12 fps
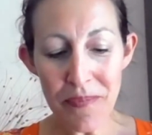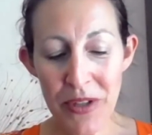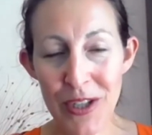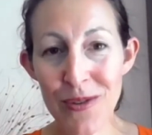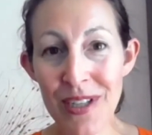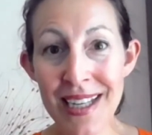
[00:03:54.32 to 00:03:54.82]

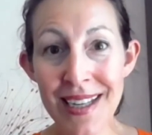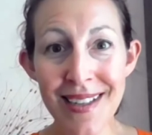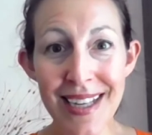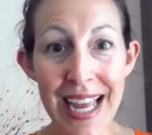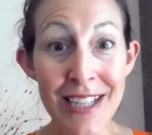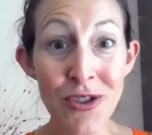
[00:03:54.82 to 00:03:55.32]
You
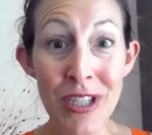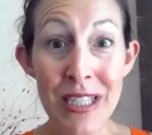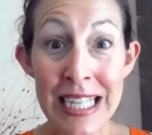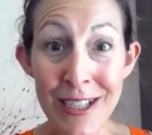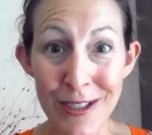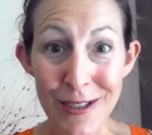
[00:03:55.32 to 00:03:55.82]
need
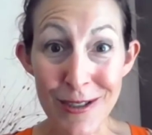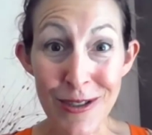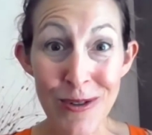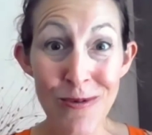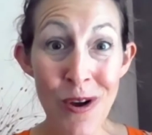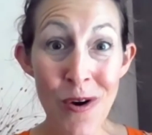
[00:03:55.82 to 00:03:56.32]
engineers
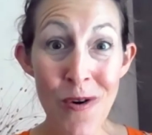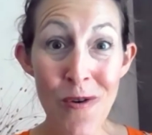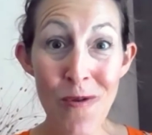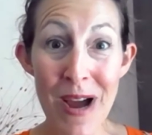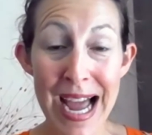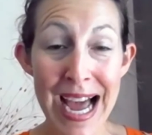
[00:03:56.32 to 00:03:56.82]
who
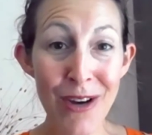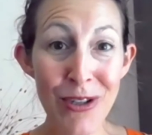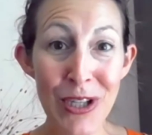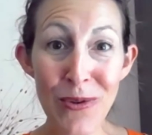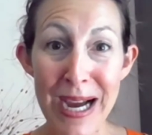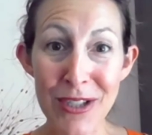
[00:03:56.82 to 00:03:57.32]
know how
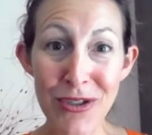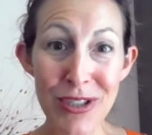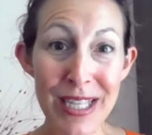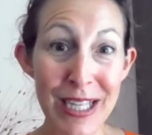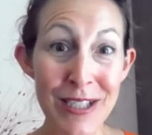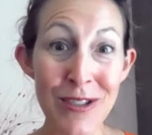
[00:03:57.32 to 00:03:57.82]
do you
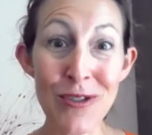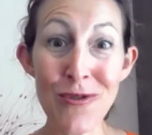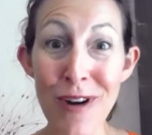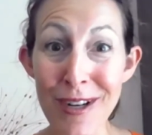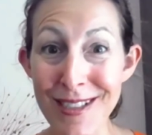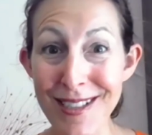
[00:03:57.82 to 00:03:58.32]
actually
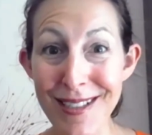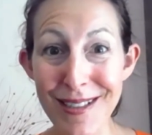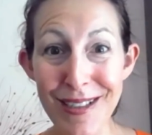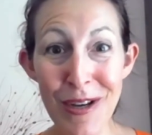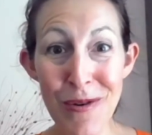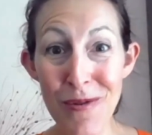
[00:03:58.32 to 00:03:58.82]
construct
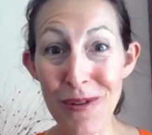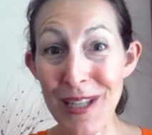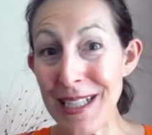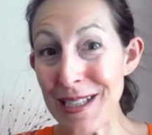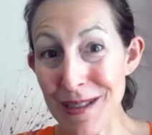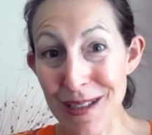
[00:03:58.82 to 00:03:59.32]
you,
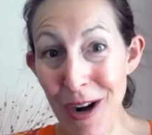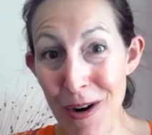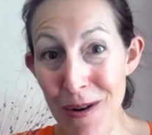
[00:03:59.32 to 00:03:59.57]
these our